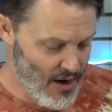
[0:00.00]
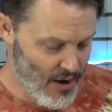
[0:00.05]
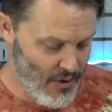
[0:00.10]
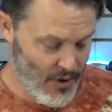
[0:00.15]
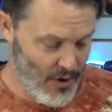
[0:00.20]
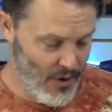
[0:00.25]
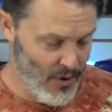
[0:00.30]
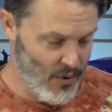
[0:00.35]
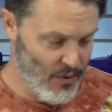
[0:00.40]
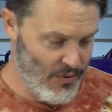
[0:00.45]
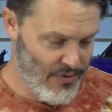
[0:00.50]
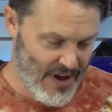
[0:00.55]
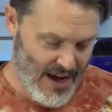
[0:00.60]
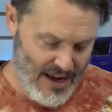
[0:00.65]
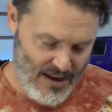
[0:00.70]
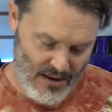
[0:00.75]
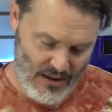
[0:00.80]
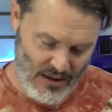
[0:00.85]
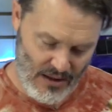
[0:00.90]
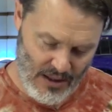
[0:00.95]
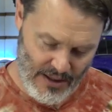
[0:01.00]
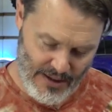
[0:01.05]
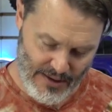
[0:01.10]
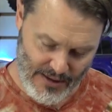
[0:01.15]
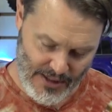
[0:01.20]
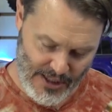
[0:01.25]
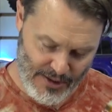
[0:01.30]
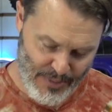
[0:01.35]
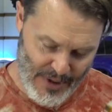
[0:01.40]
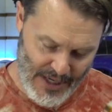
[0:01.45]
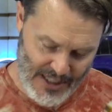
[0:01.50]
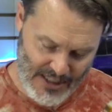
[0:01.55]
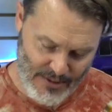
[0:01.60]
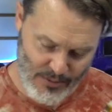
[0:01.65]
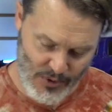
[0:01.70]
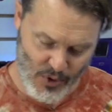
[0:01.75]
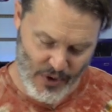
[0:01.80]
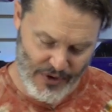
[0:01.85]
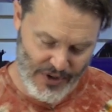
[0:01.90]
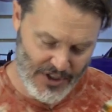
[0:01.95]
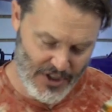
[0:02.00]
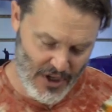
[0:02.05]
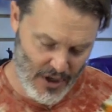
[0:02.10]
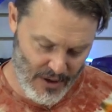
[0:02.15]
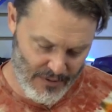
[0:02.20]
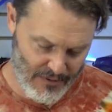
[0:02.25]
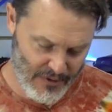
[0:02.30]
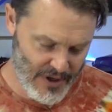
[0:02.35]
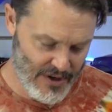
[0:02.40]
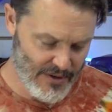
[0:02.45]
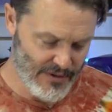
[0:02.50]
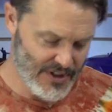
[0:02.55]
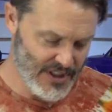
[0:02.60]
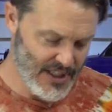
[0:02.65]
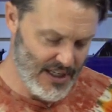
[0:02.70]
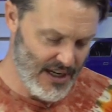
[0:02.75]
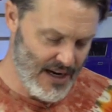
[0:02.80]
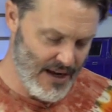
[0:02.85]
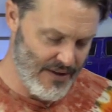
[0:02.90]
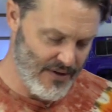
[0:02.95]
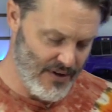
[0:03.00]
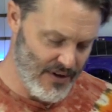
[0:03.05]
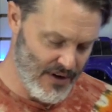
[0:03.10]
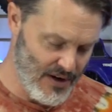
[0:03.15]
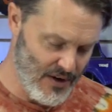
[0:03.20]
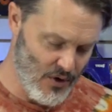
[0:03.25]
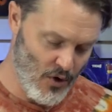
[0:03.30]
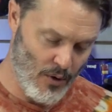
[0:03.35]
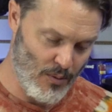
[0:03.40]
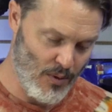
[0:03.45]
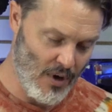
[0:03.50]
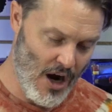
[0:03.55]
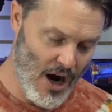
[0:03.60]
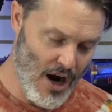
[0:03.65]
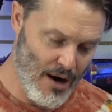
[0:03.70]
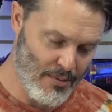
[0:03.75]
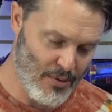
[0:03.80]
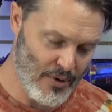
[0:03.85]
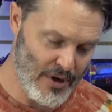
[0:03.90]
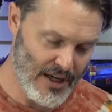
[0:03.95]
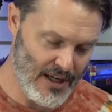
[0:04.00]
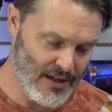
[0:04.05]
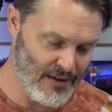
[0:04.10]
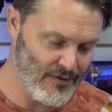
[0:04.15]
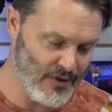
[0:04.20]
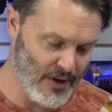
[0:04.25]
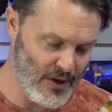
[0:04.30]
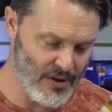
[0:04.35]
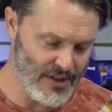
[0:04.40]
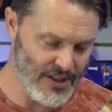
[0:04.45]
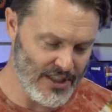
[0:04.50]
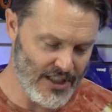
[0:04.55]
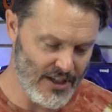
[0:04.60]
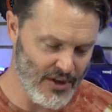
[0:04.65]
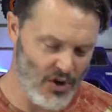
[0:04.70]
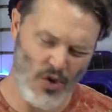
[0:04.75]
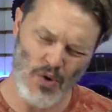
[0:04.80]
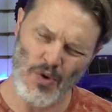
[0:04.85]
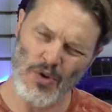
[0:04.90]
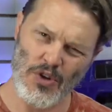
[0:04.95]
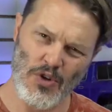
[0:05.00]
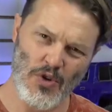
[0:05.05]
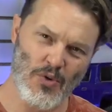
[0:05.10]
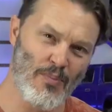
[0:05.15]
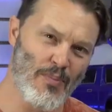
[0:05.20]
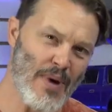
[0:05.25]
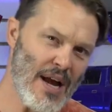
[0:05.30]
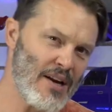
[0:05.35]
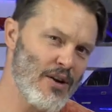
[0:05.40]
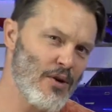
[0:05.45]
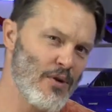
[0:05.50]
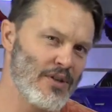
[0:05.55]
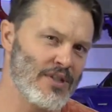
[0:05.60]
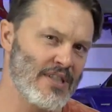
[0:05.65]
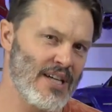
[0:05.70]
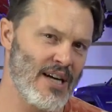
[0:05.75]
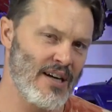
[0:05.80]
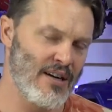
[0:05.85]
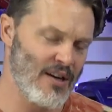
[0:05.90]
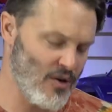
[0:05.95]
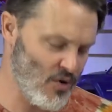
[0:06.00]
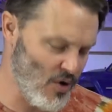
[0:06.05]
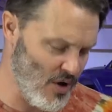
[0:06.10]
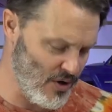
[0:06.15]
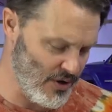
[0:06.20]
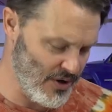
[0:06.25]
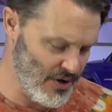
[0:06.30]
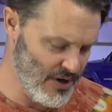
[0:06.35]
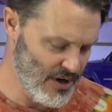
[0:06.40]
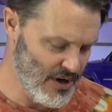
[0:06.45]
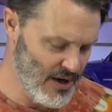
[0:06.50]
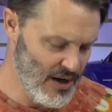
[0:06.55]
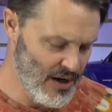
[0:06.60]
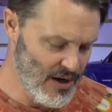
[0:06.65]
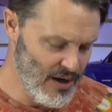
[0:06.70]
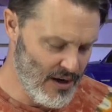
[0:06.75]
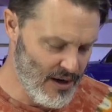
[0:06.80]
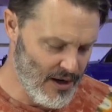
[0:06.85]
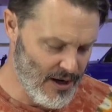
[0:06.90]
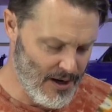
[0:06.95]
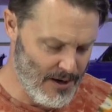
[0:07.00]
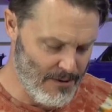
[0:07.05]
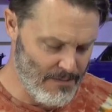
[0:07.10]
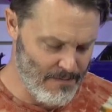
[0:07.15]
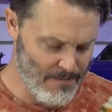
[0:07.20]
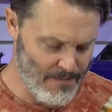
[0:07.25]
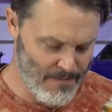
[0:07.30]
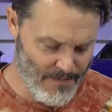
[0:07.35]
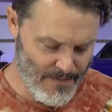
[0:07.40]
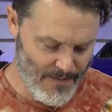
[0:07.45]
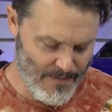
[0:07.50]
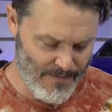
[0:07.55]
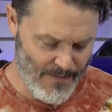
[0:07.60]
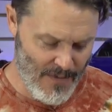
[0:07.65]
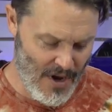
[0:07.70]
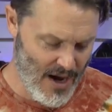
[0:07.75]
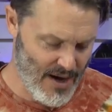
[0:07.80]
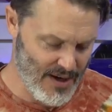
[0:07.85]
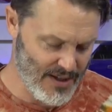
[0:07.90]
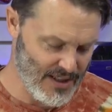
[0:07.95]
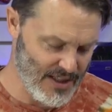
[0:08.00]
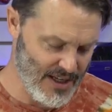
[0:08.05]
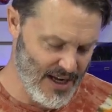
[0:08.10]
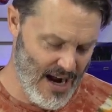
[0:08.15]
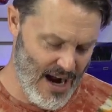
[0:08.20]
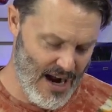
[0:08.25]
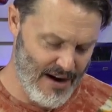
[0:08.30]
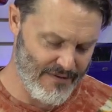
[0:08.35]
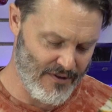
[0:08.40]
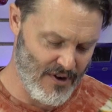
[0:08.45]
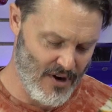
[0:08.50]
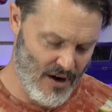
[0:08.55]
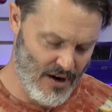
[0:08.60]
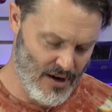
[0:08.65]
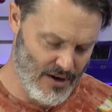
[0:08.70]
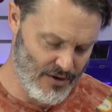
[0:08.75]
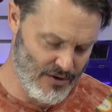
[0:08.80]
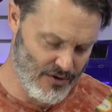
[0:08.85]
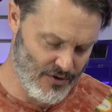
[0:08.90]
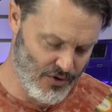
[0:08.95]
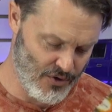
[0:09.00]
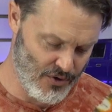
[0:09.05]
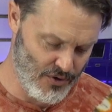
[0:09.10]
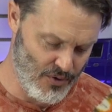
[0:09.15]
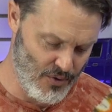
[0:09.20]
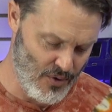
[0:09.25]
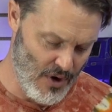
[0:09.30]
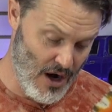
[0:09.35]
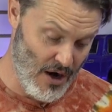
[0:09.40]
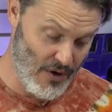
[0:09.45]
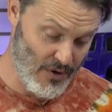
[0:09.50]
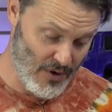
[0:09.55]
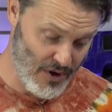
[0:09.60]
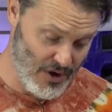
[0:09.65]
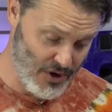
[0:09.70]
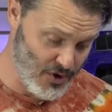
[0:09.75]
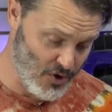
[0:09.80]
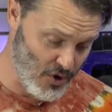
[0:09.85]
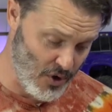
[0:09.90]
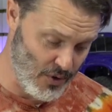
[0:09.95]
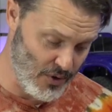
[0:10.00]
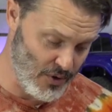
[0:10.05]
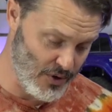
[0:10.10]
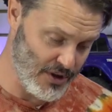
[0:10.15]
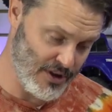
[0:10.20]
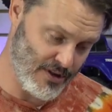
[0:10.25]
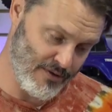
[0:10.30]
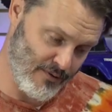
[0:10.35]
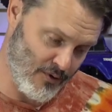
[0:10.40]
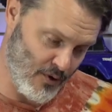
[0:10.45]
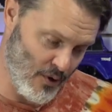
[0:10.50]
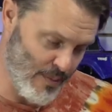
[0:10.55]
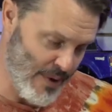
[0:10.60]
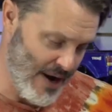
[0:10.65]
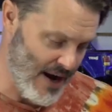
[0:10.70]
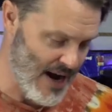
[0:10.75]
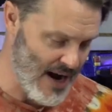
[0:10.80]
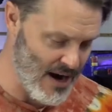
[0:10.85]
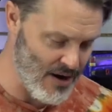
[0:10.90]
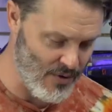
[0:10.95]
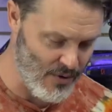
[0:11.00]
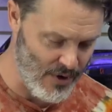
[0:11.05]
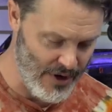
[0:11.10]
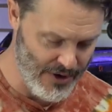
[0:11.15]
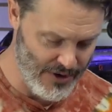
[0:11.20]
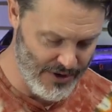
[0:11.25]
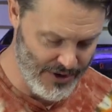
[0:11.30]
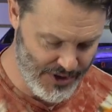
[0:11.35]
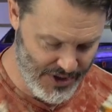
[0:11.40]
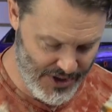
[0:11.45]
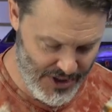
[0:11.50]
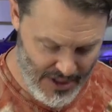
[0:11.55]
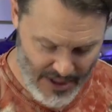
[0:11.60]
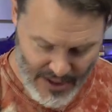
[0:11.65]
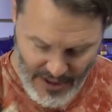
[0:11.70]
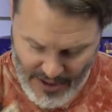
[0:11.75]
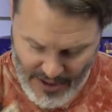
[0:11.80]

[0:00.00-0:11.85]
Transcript: Although that little space in between the startup frequency and the normal operating frequency, you, you may notice that in a crawler. Um, honestly, I've gone to other controllers for my outrunners